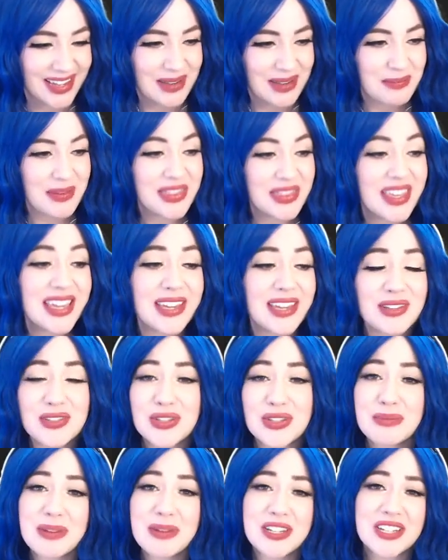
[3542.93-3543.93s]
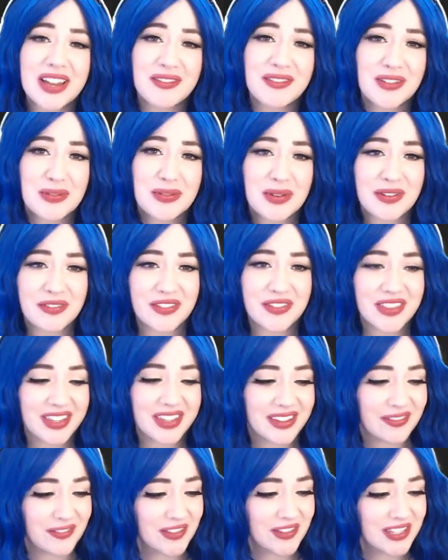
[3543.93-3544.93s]
But thank you so much, everyone, for
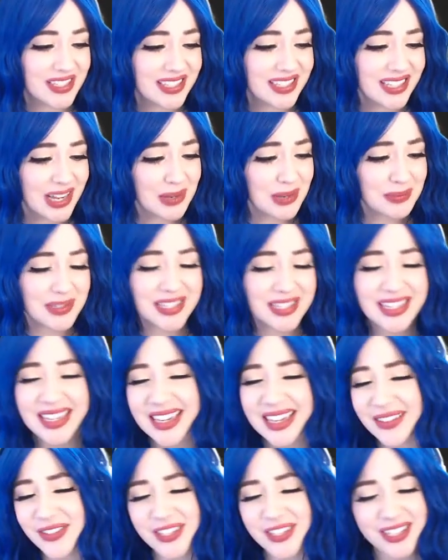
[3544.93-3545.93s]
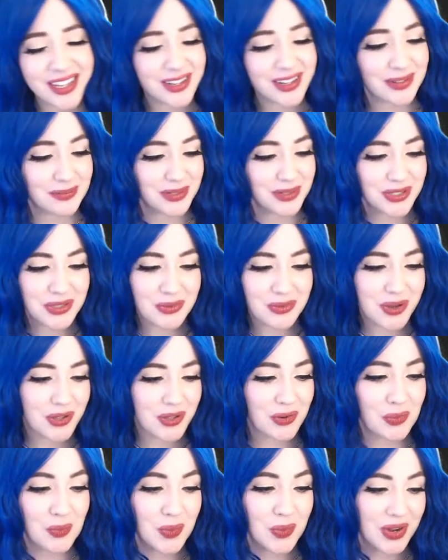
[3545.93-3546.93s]
the subs, the gift subs. You all
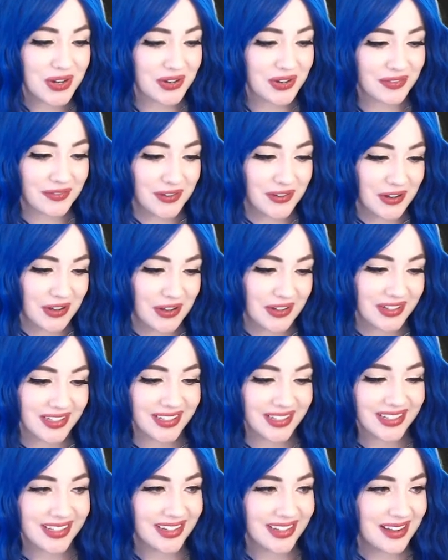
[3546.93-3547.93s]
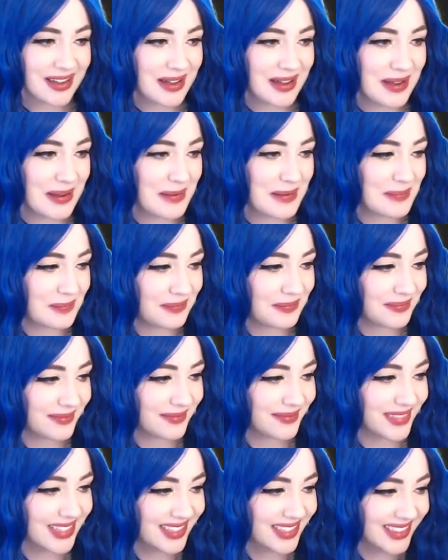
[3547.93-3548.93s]
are wonderful.
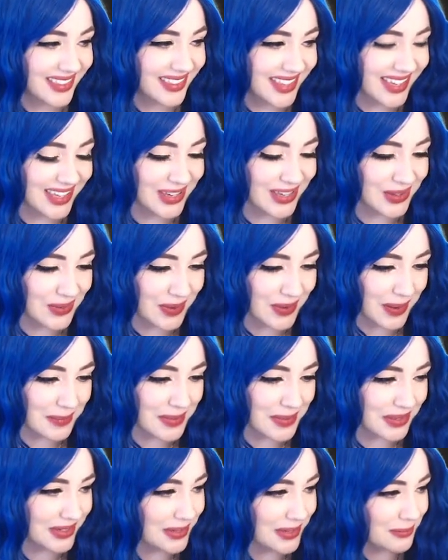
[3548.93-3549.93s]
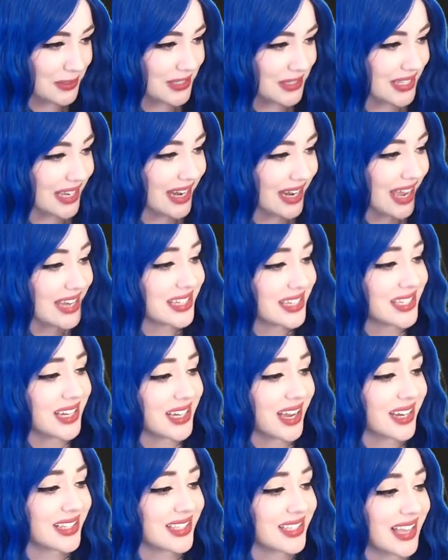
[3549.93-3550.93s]
Thank you 1,000,000%. And
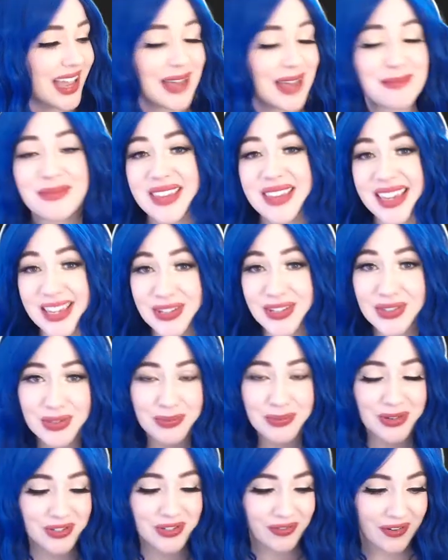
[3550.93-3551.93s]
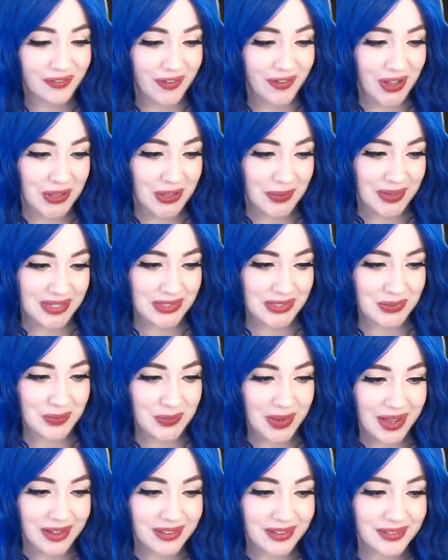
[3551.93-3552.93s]
Dux M, thank you so much for following as
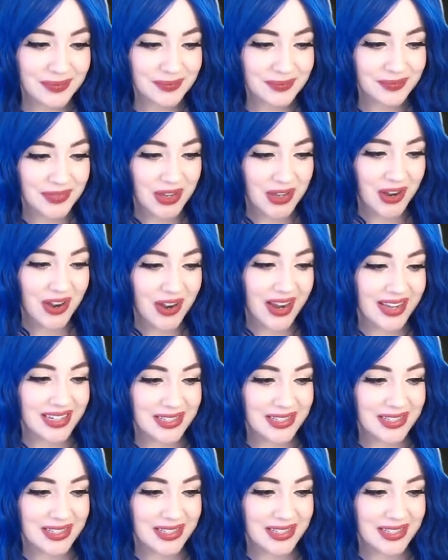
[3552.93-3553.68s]
well. All right.